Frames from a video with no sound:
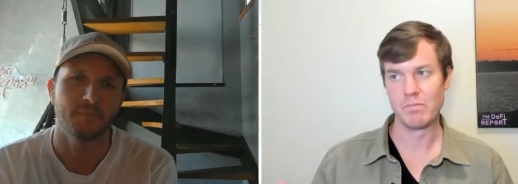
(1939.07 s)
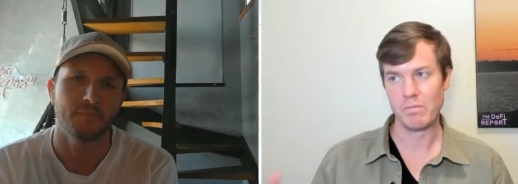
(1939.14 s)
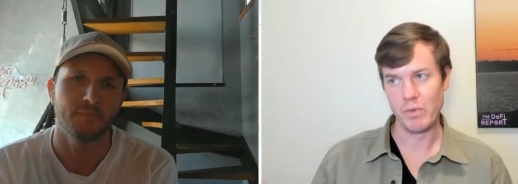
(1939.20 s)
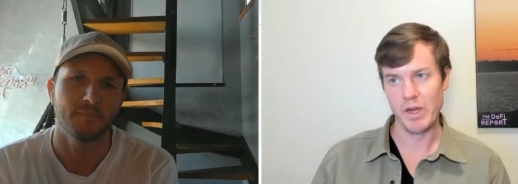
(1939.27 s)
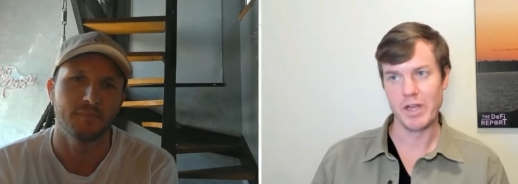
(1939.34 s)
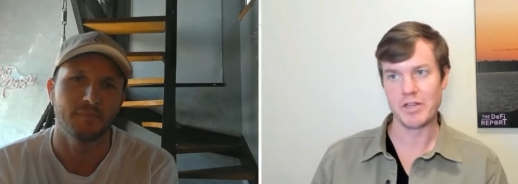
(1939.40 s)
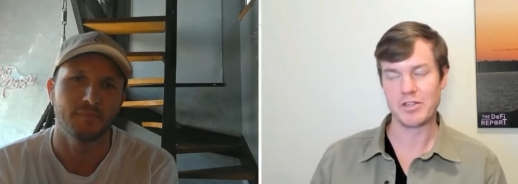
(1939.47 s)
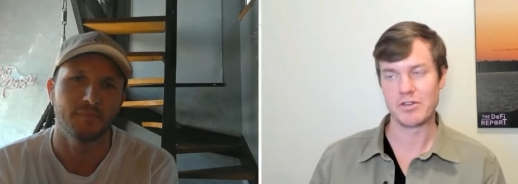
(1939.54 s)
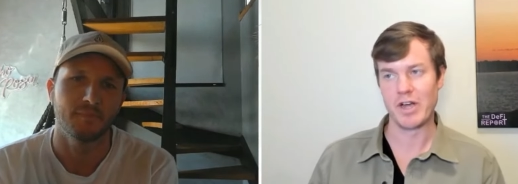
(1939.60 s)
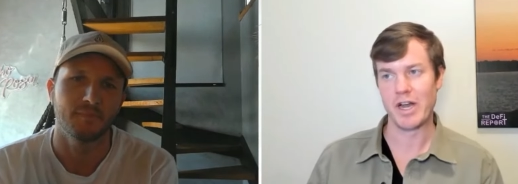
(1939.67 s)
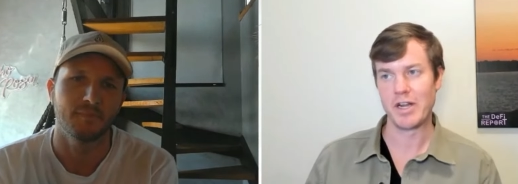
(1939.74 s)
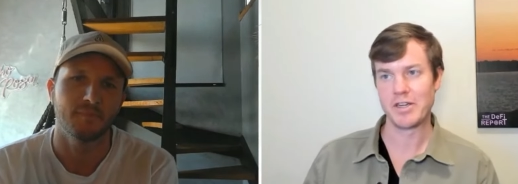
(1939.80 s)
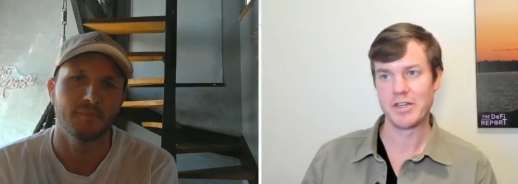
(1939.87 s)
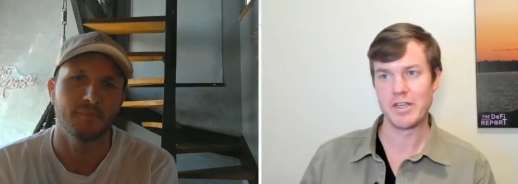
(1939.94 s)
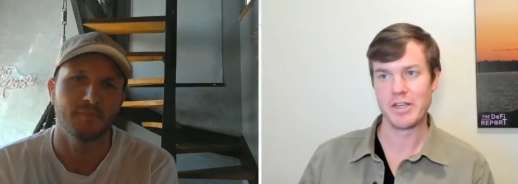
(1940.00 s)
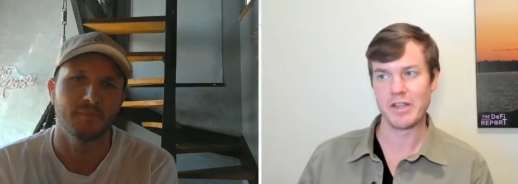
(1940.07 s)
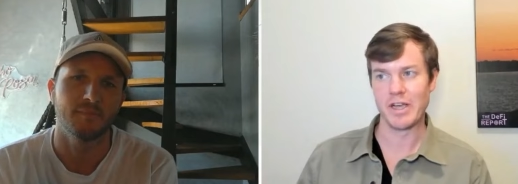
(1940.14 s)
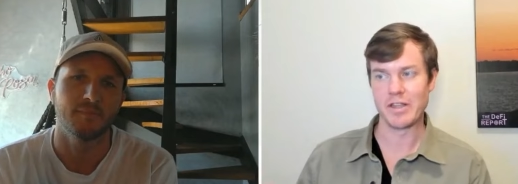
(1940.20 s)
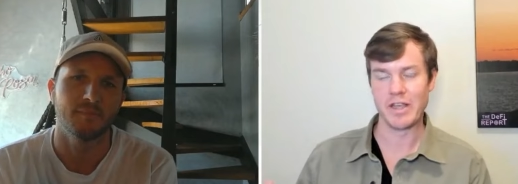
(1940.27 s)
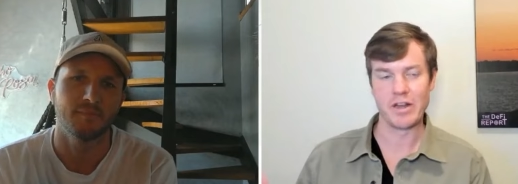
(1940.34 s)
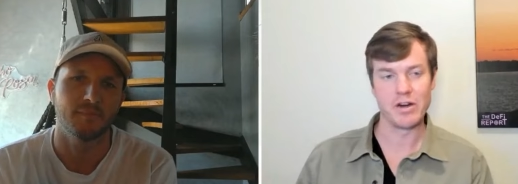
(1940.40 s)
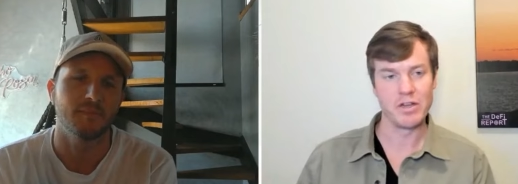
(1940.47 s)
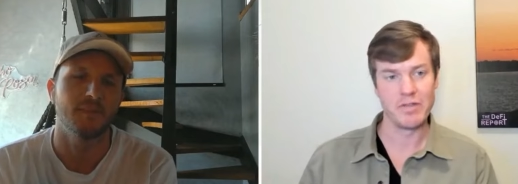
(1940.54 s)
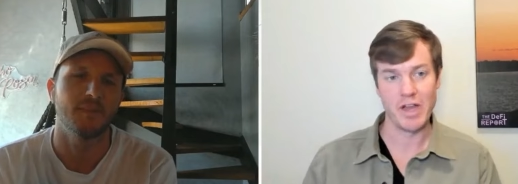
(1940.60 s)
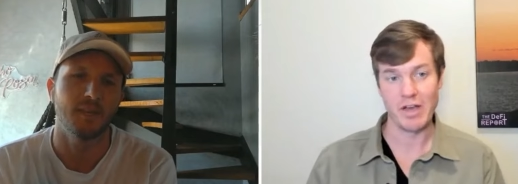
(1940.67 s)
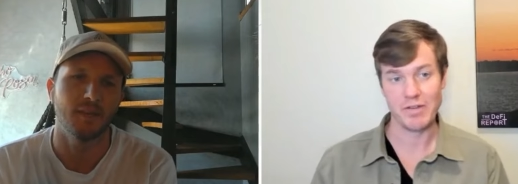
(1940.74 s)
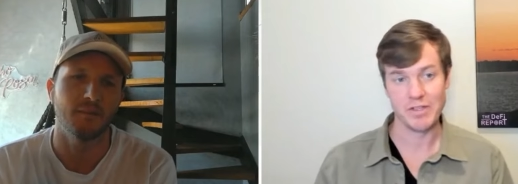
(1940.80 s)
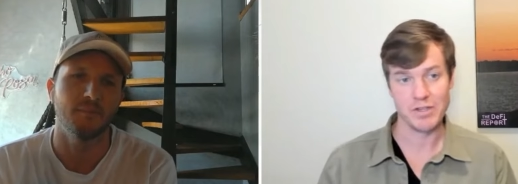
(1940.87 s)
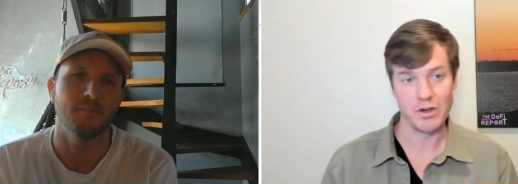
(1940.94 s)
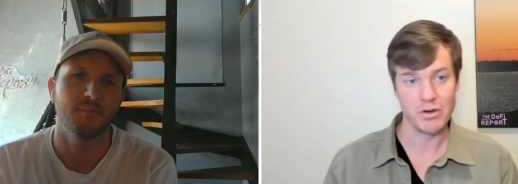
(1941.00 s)
Speaker 1: winning strategy and like they don't even have
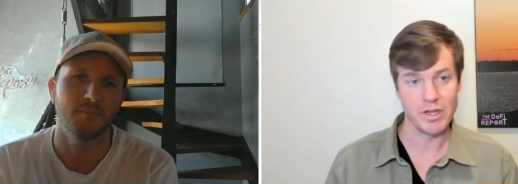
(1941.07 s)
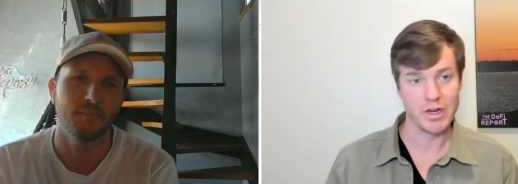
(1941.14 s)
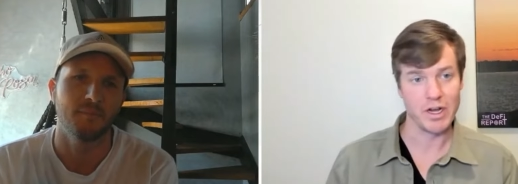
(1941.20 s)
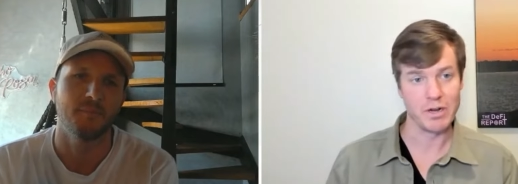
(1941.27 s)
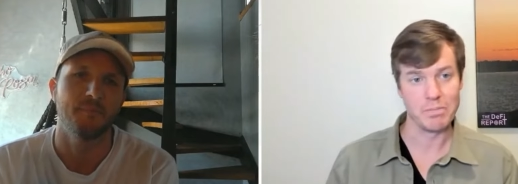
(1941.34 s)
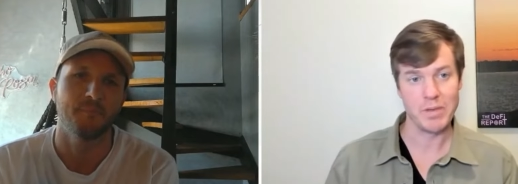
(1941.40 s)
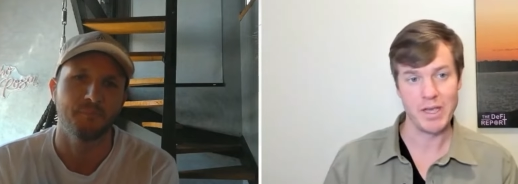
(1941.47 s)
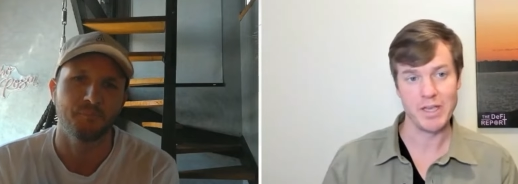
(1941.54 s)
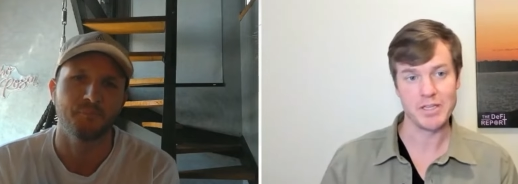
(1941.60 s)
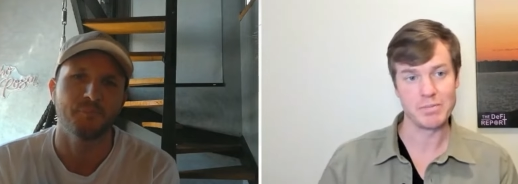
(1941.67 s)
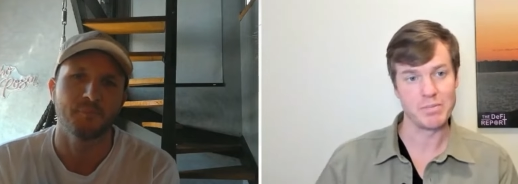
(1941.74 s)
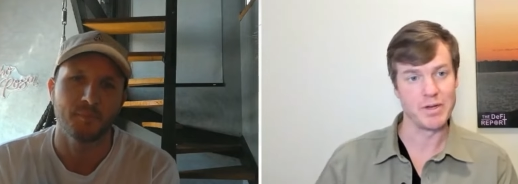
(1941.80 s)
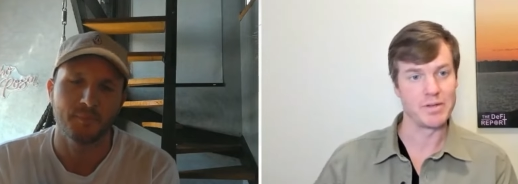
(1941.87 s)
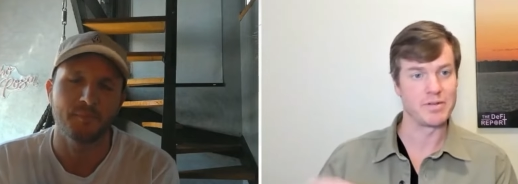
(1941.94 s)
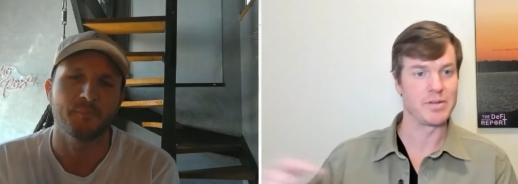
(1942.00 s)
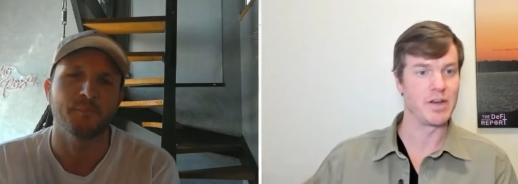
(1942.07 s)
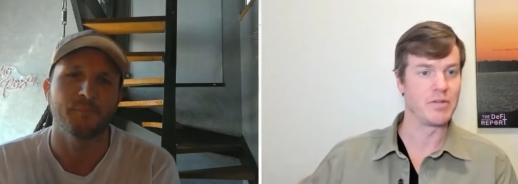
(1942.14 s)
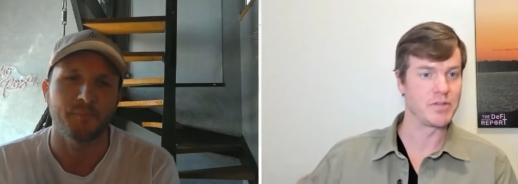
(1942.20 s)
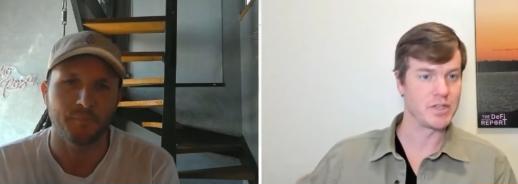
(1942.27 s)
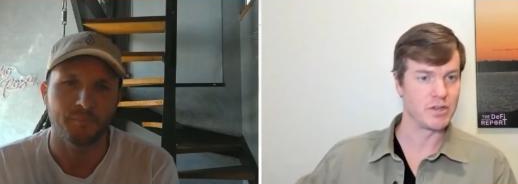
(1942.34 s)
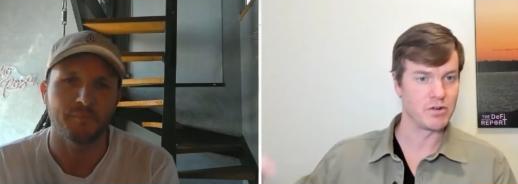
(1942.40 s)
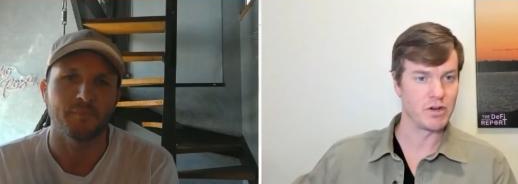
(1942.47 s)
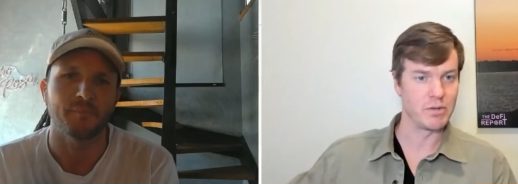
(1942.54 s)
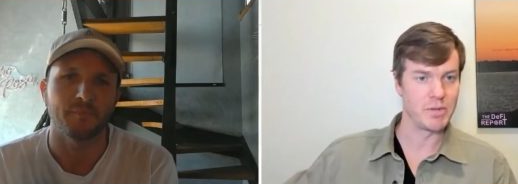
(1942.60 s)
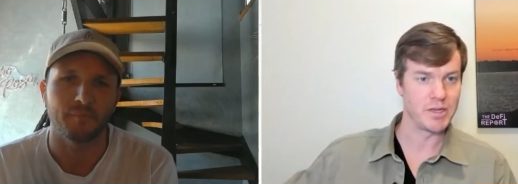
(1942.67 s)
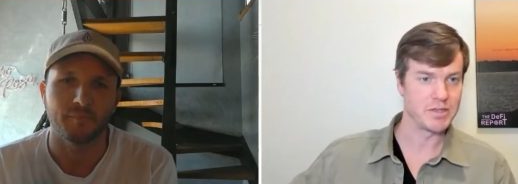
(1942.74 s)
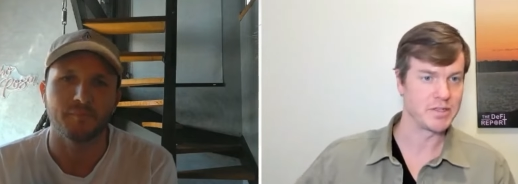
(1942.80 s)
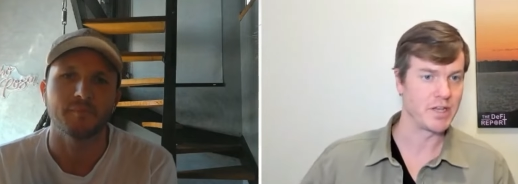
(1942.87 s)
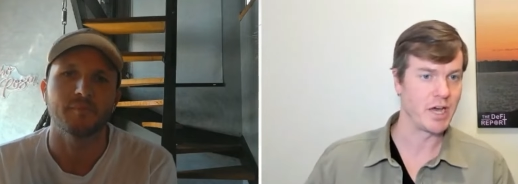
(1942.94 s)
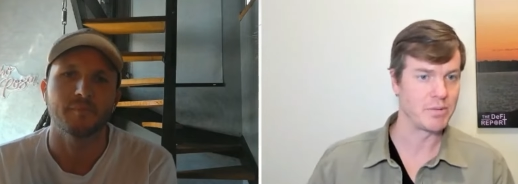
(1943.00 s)
a token on base but obviously coinbase
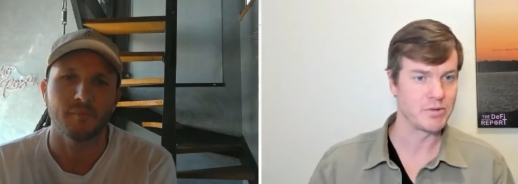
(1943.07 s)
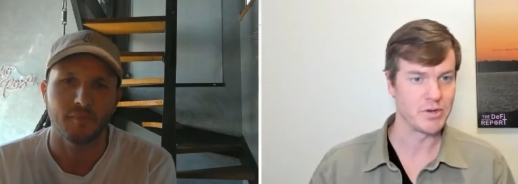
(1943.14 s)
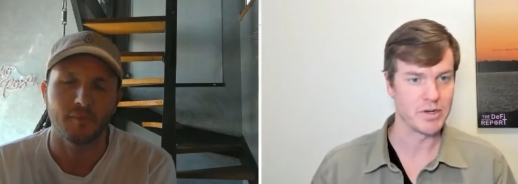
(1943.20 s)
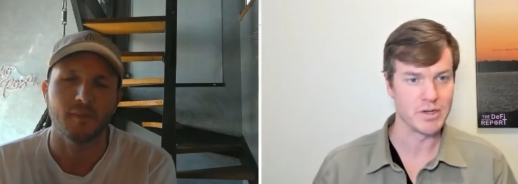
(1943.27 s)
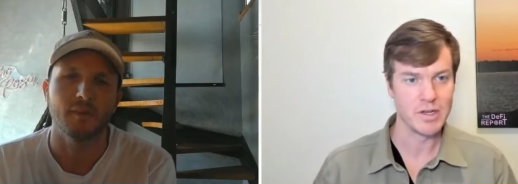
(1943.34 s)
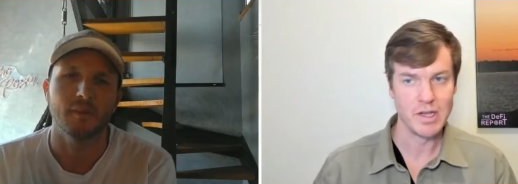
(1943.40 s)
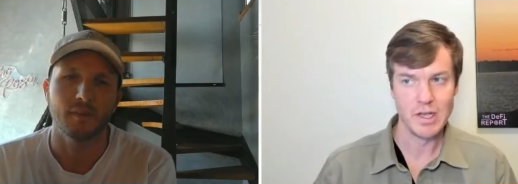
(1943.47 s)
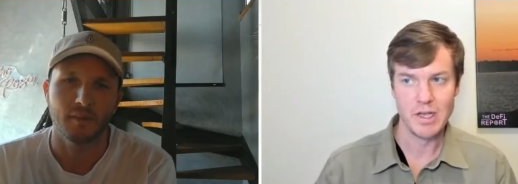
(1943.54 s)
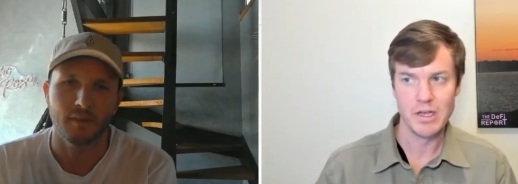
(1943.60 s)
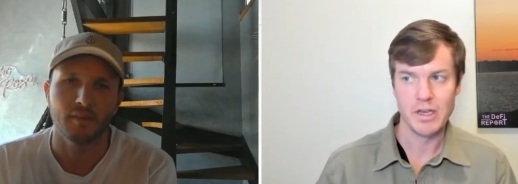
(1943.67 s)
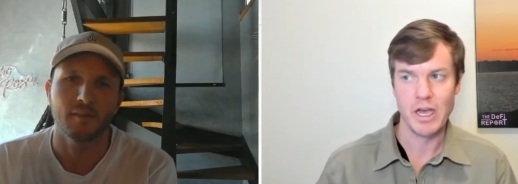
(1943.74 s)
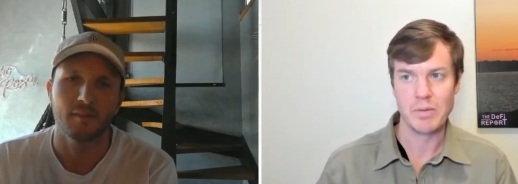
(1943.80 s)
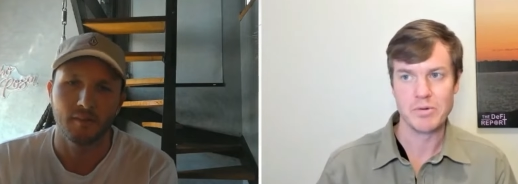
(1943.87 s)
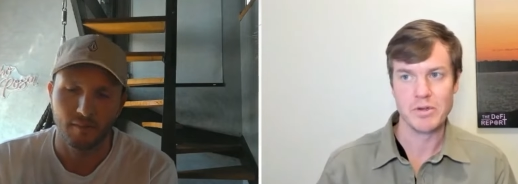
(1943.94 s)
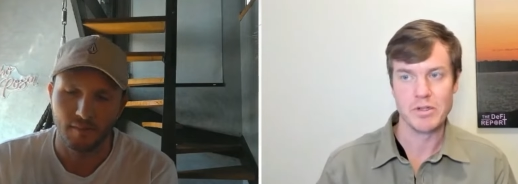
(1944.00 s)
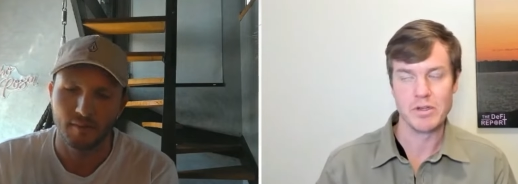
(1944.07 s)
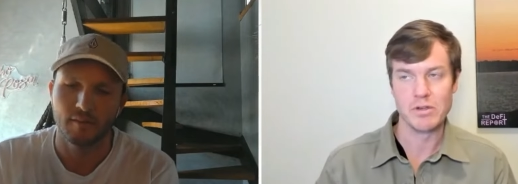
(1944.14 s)
is capturing capturing